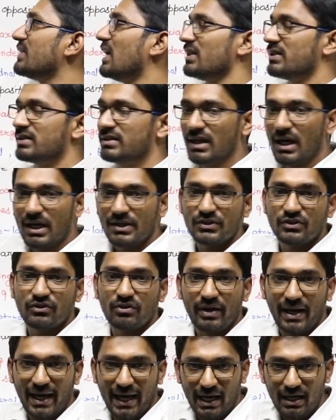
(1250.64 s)
us the
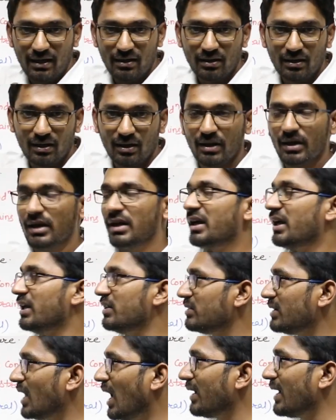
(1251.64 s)
strain
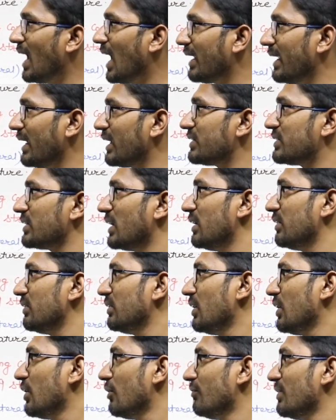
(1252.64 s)
in the direction
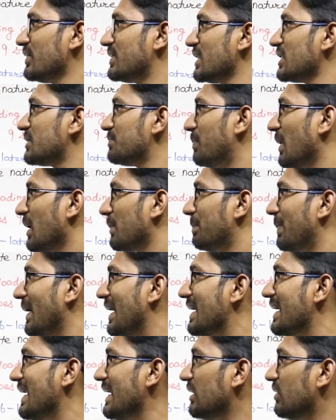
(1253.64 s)
which is
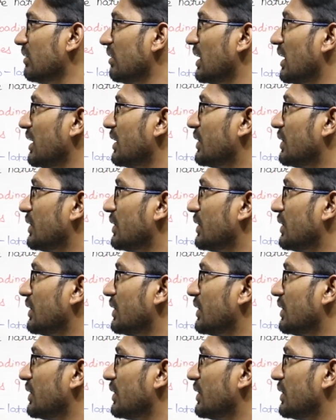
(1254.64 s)
perpendicular